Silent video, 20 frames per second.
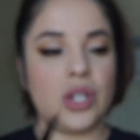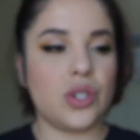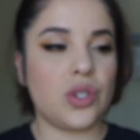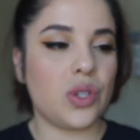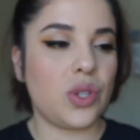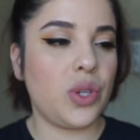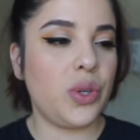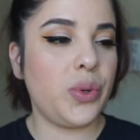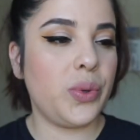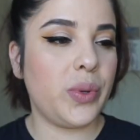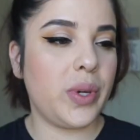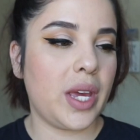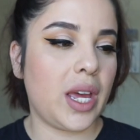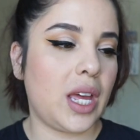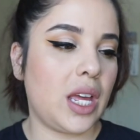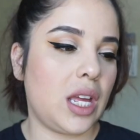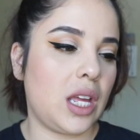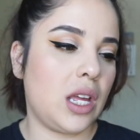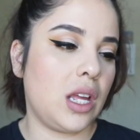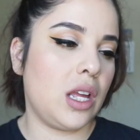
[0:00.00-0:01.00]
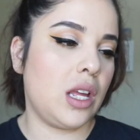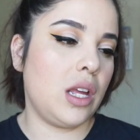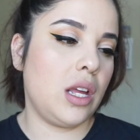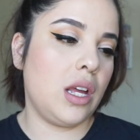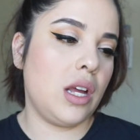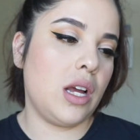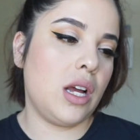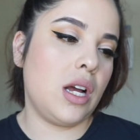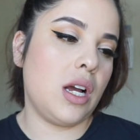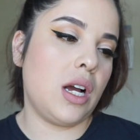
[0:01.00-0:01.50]
So you get
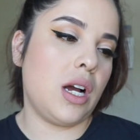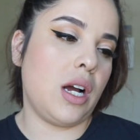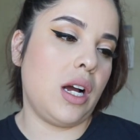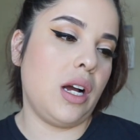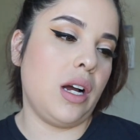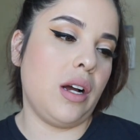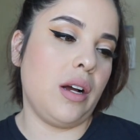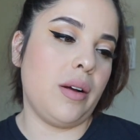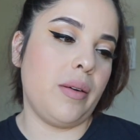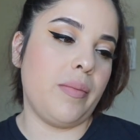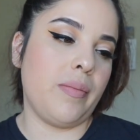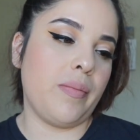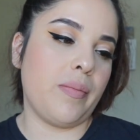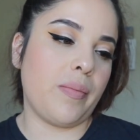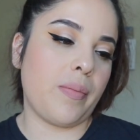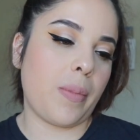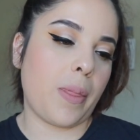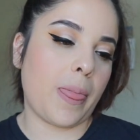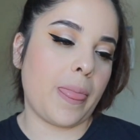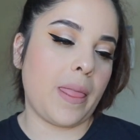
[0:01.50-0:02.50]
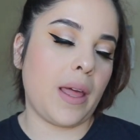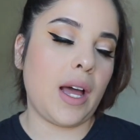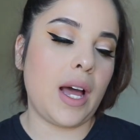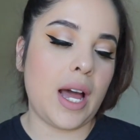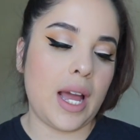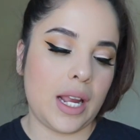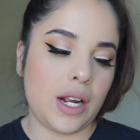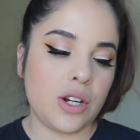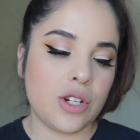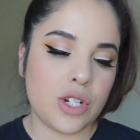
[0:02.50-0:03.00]
a
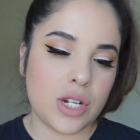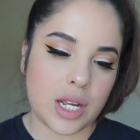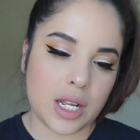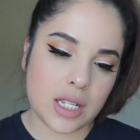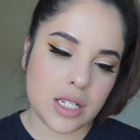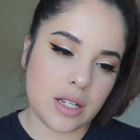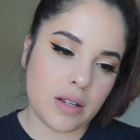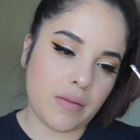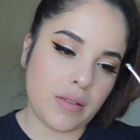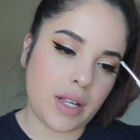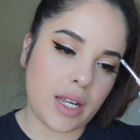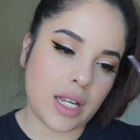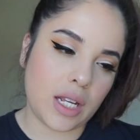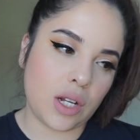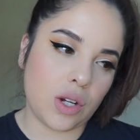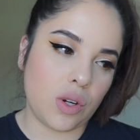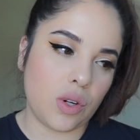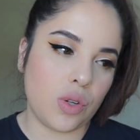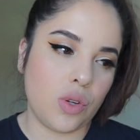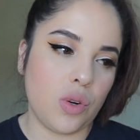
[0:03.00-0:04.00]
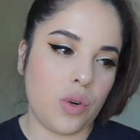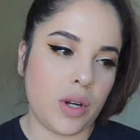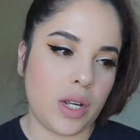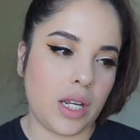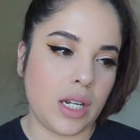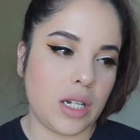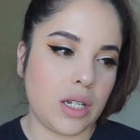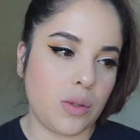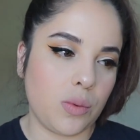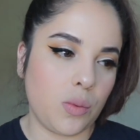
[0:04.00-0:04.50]
higher chance of like
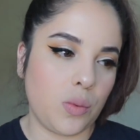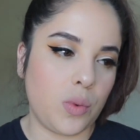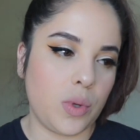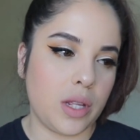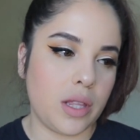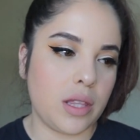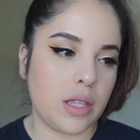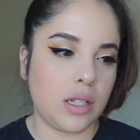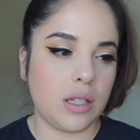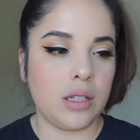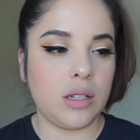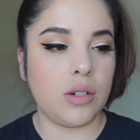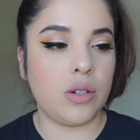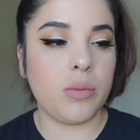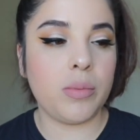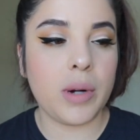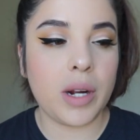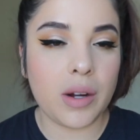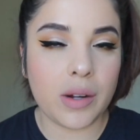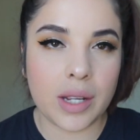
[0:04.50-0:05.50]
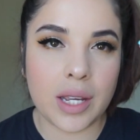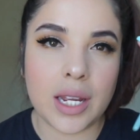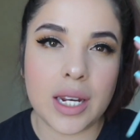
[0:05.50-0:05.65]
going in with the little brow and